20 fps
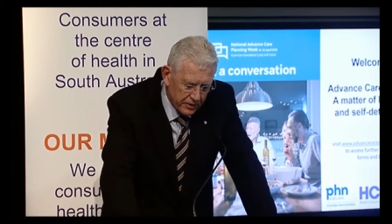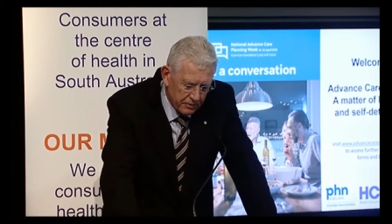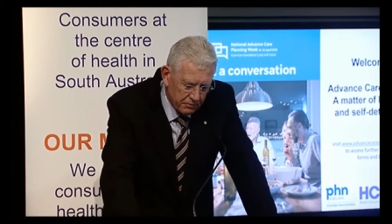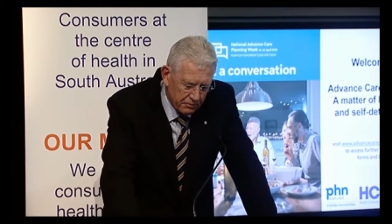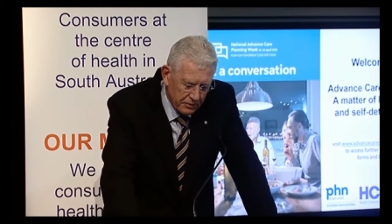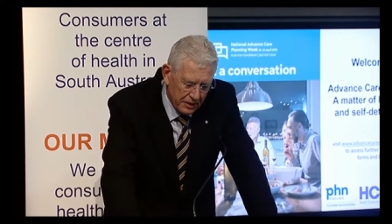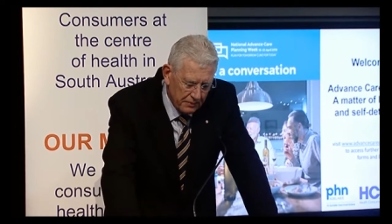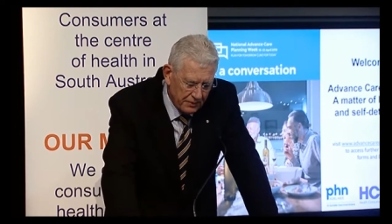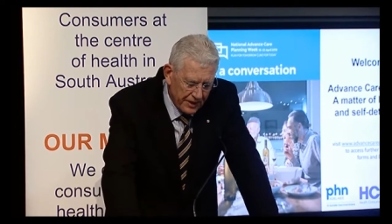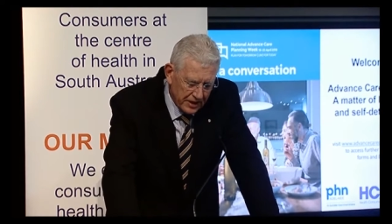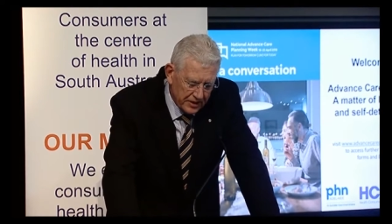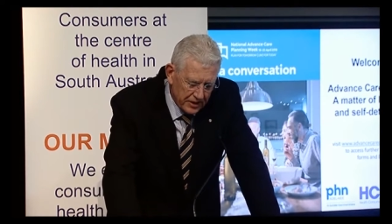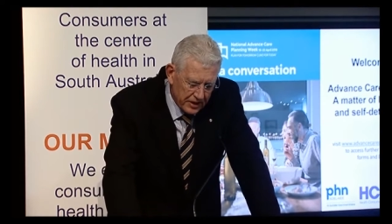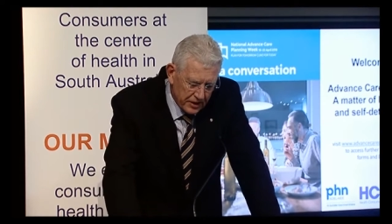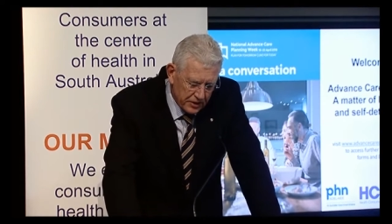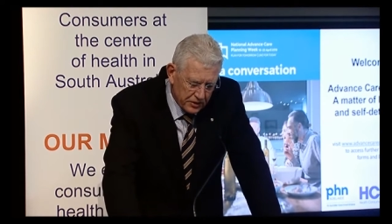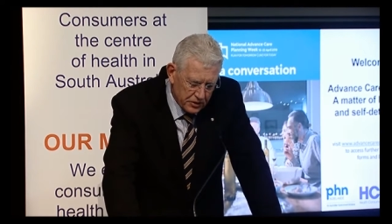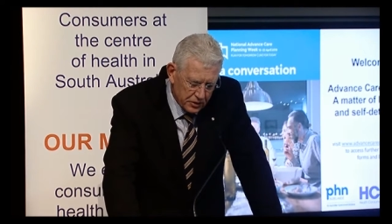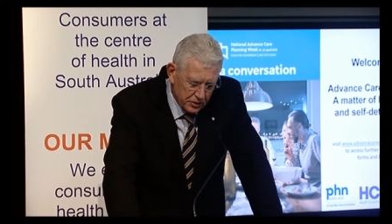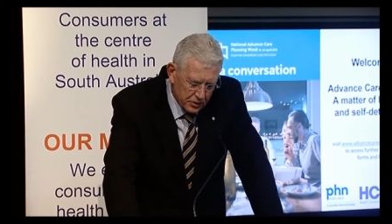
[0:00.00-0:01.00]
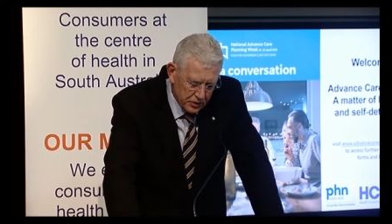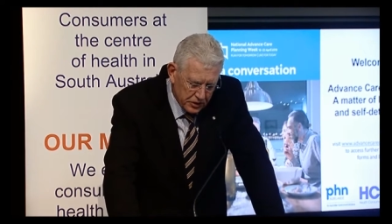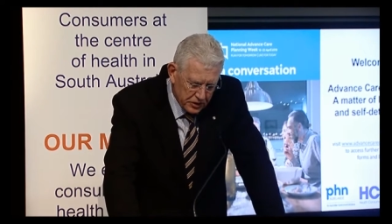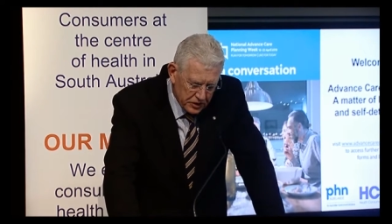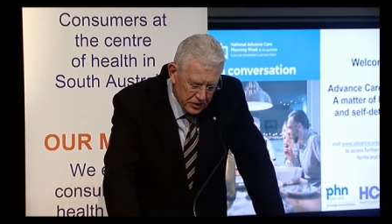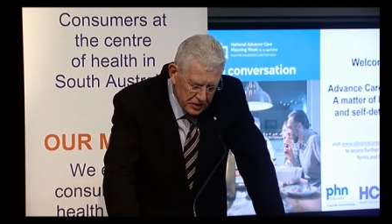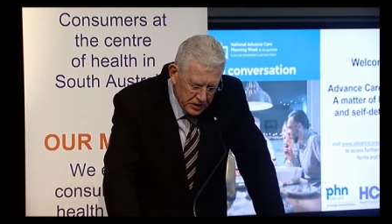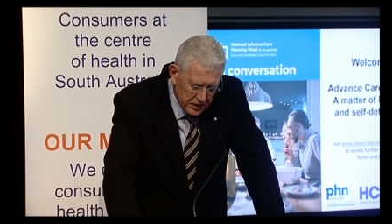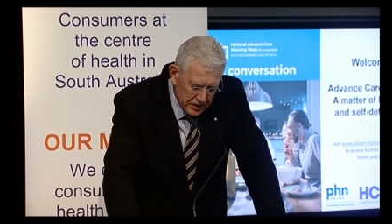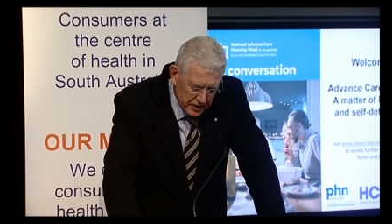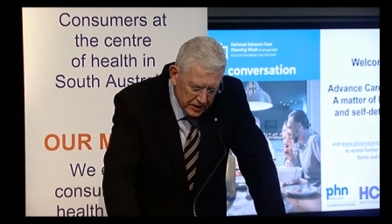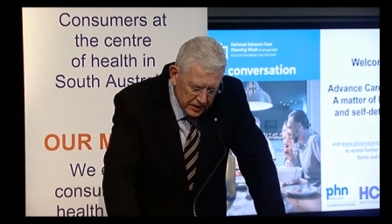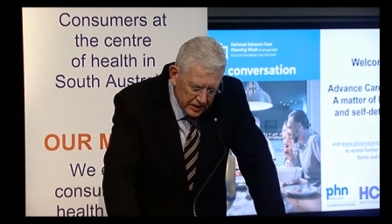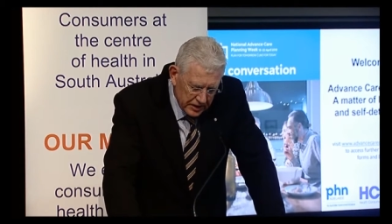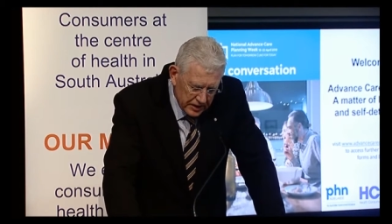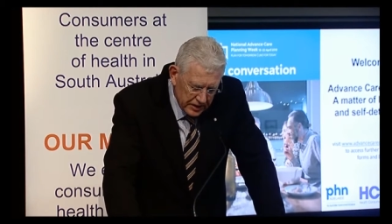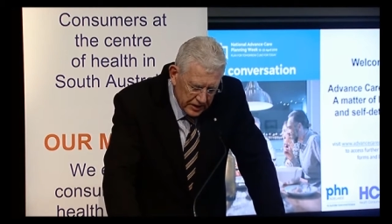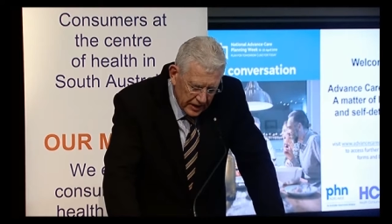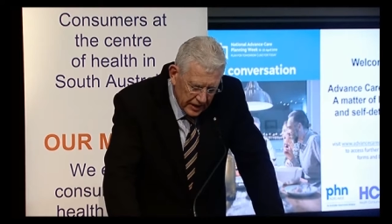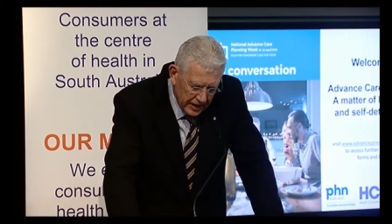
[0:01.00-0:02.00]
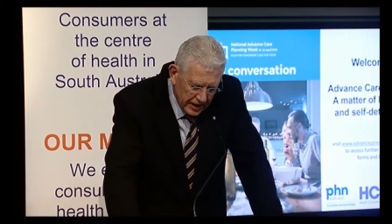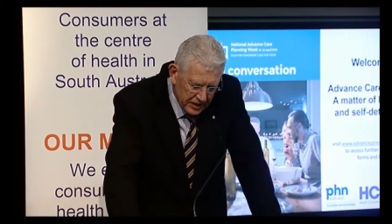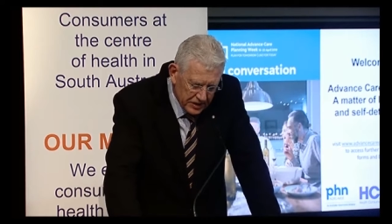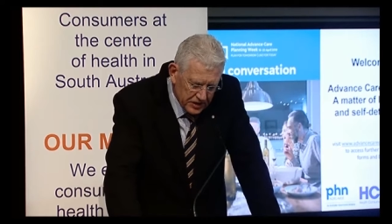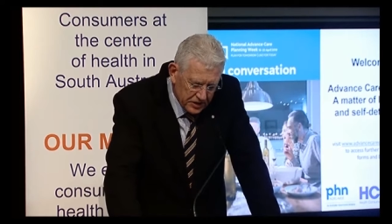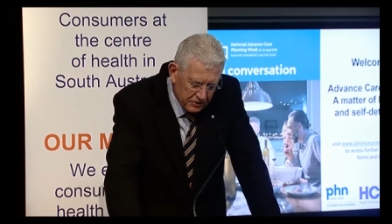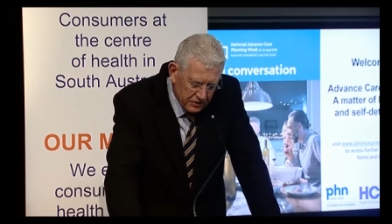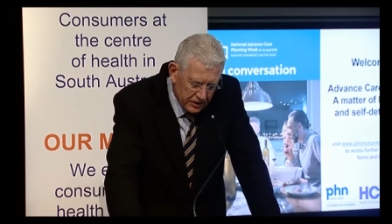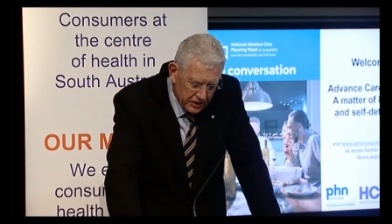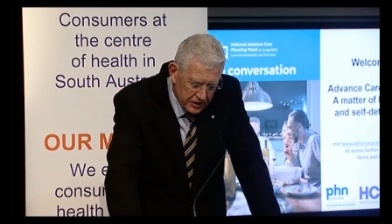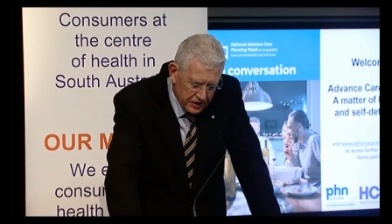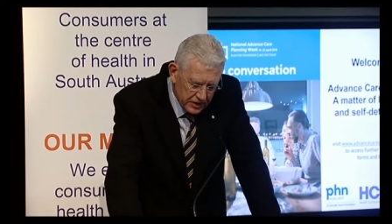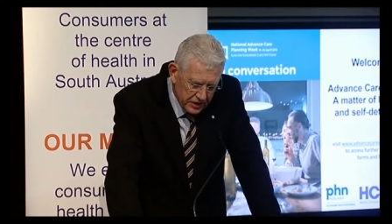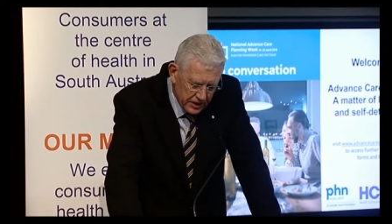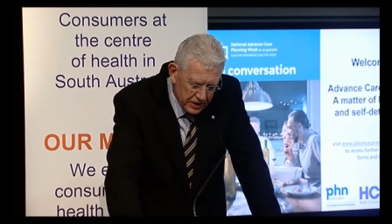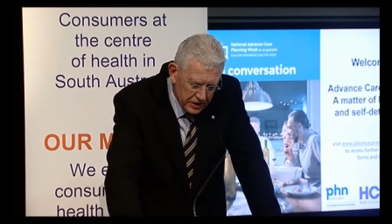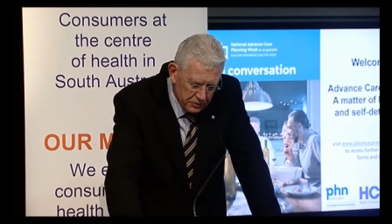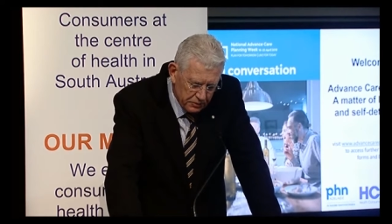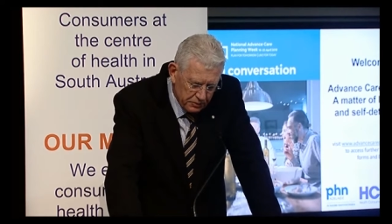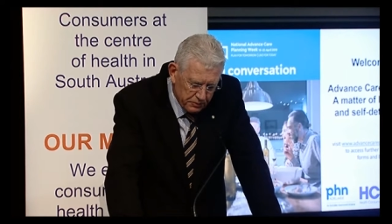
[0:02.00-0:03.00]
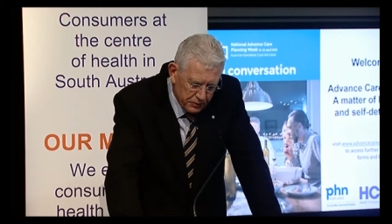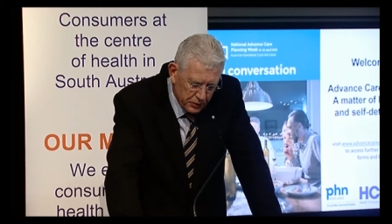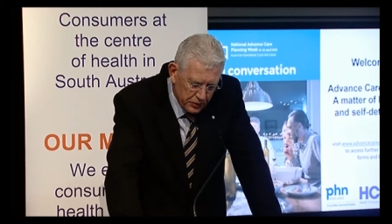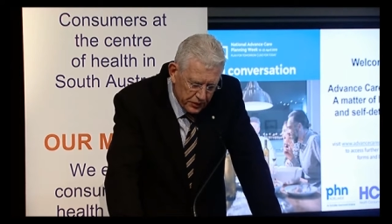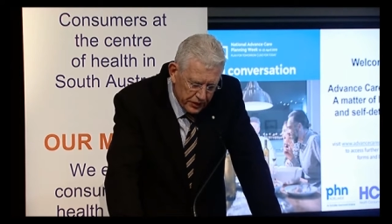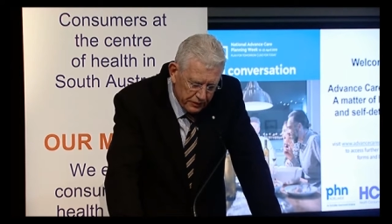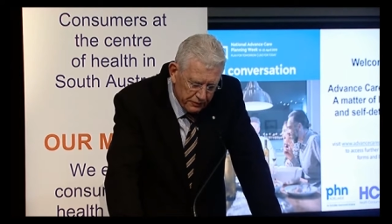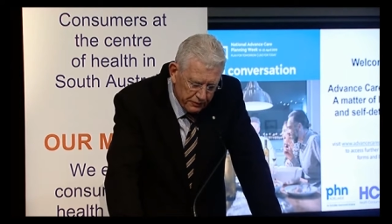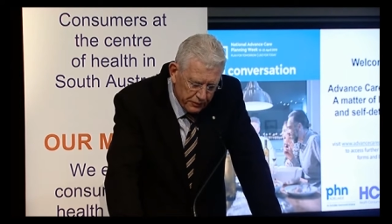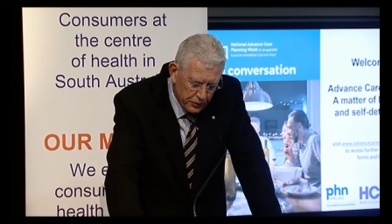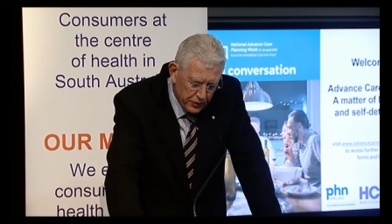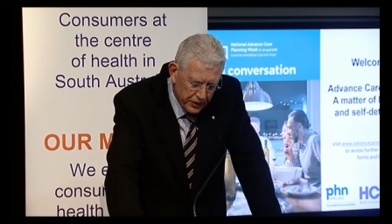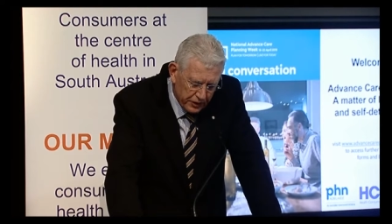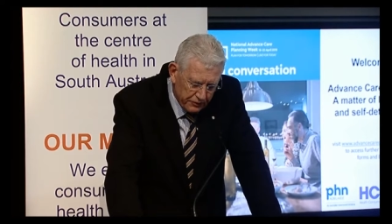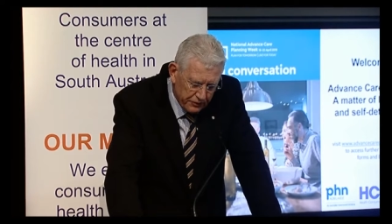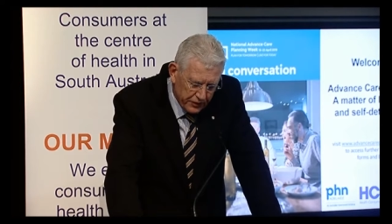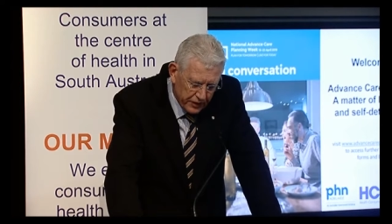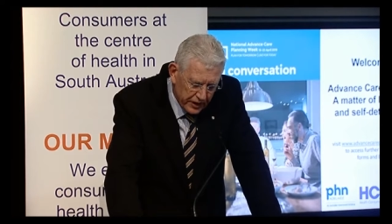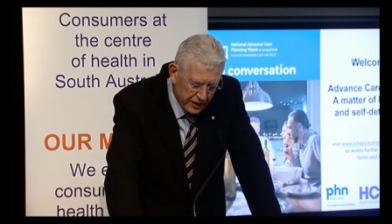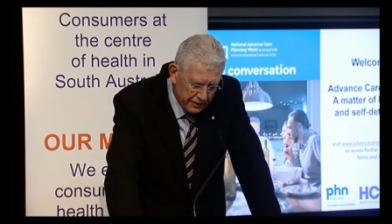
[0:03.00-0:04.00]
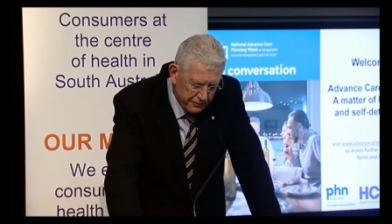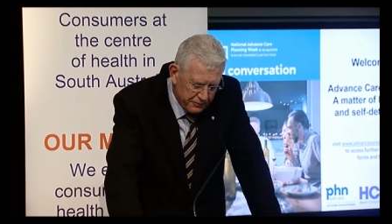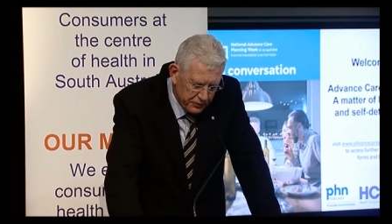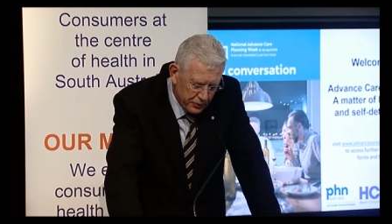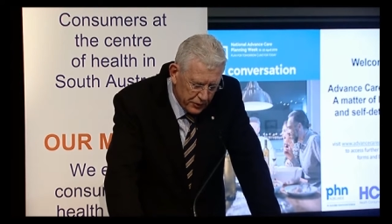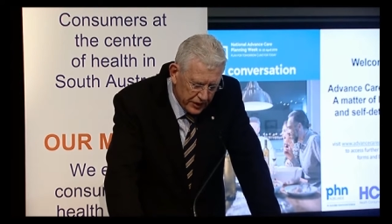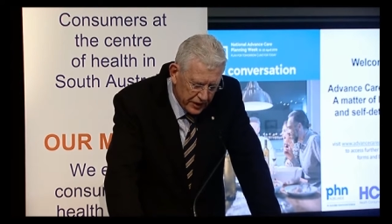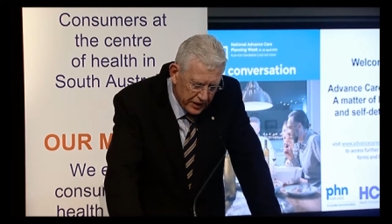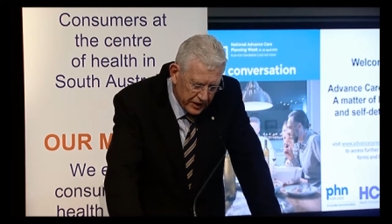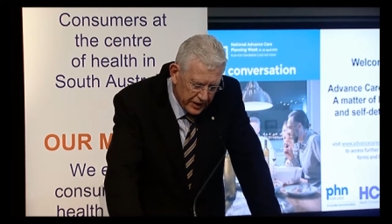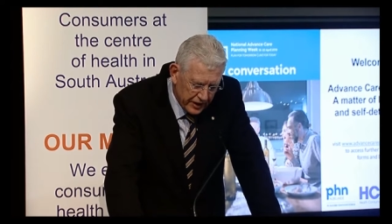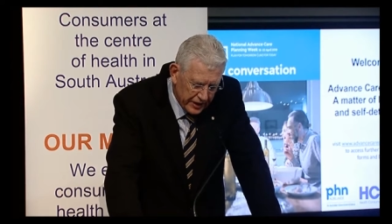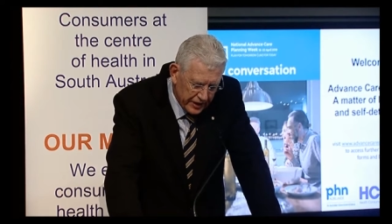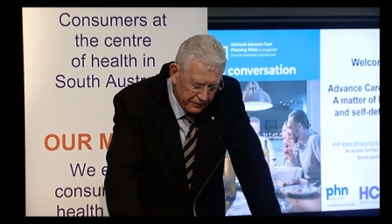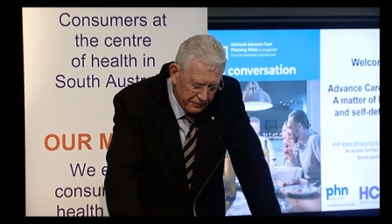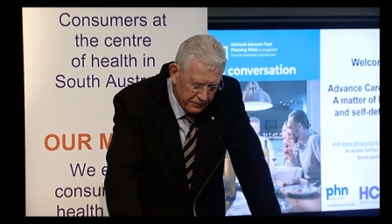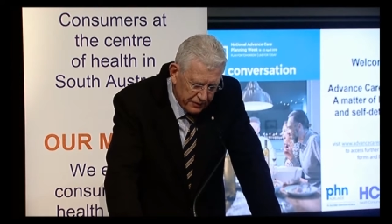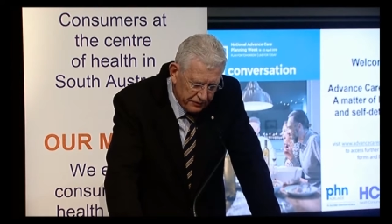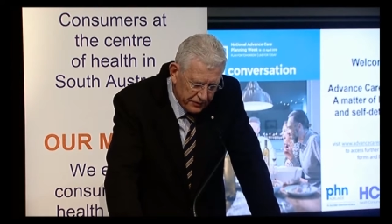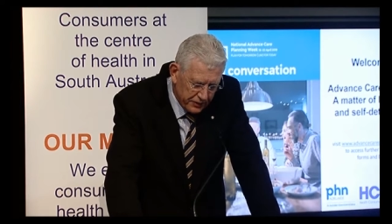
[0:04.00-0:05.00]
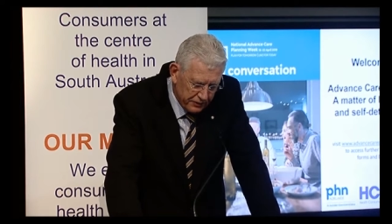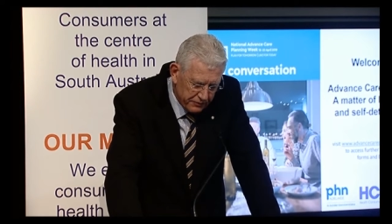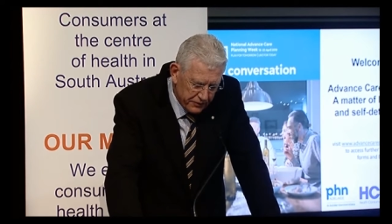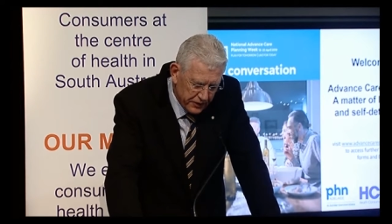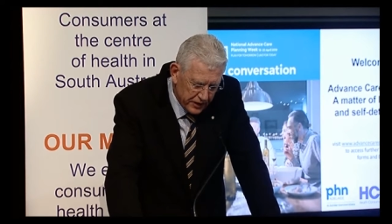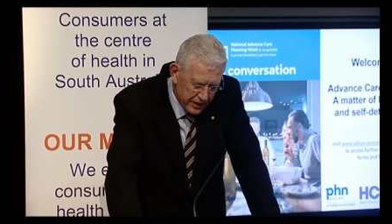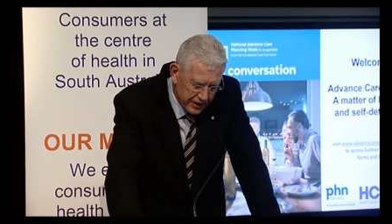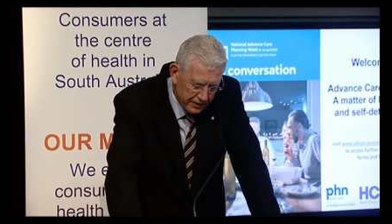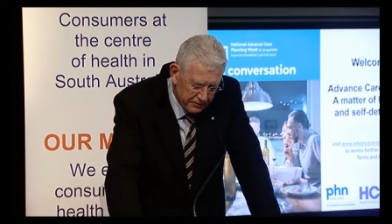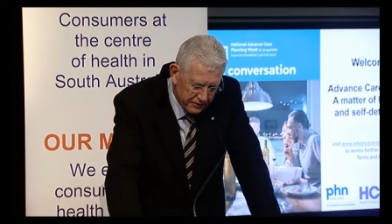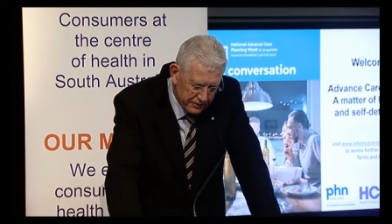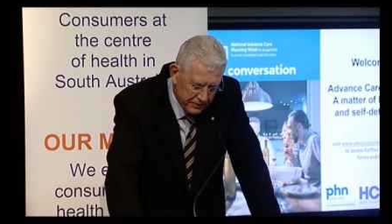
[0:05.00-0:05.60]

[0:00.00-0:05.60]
Mum had no daughters. The last three sons were born in 45, 49, and 55.